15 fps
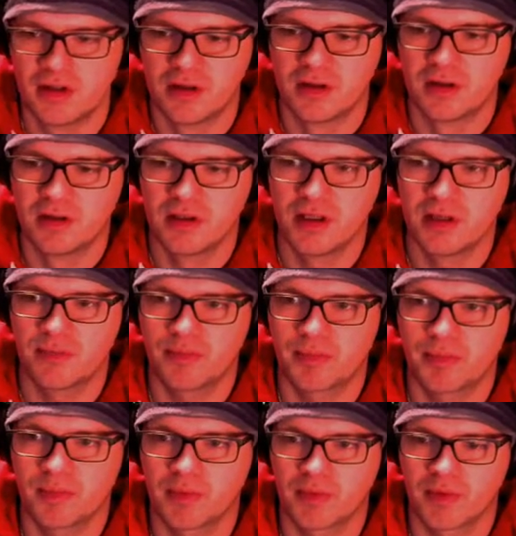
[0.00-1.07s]
Yep.
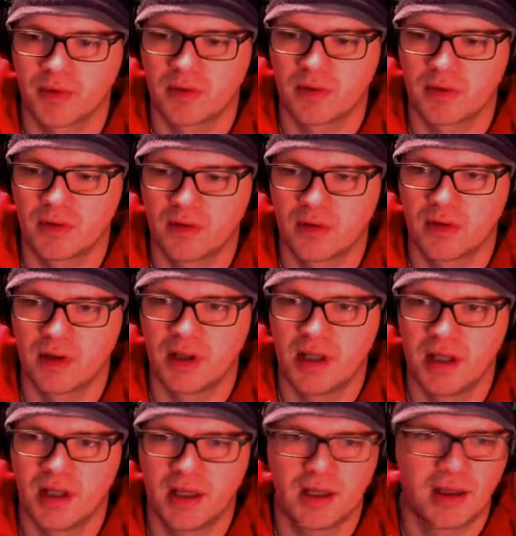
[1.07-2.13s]

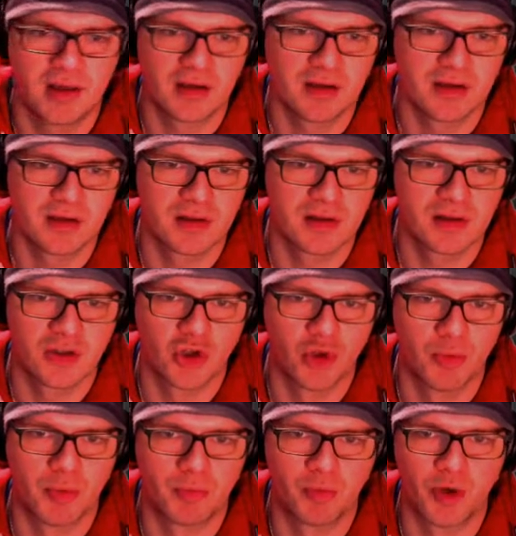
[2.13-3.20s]
And
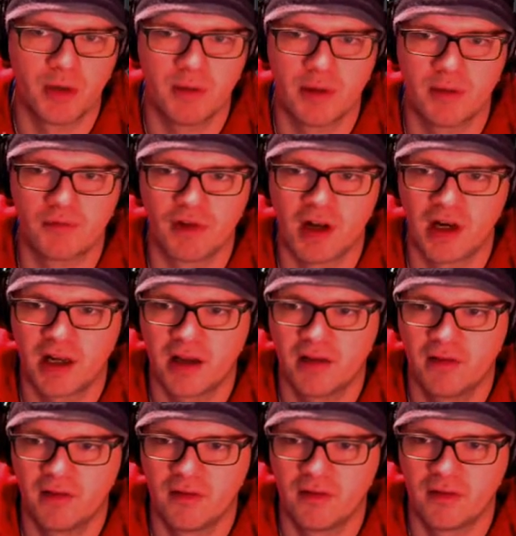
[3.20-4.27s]
super premium
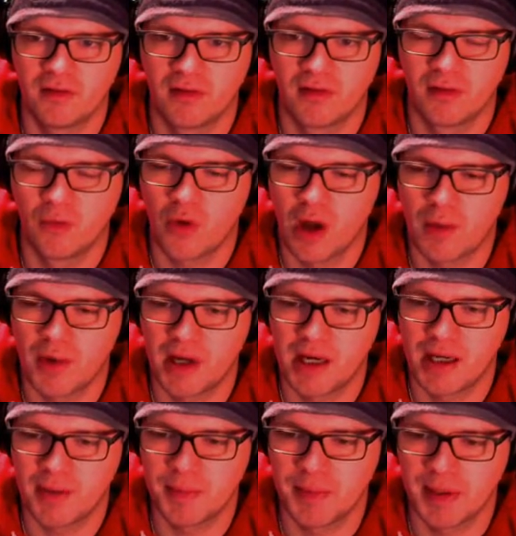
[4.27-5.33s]
rundown. Why am I
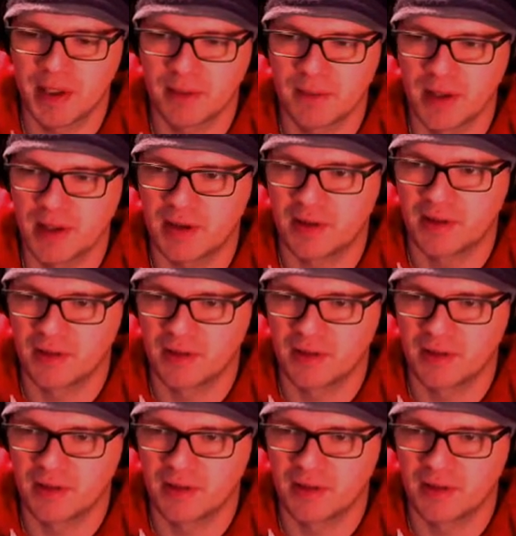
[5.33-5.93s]
limping, man?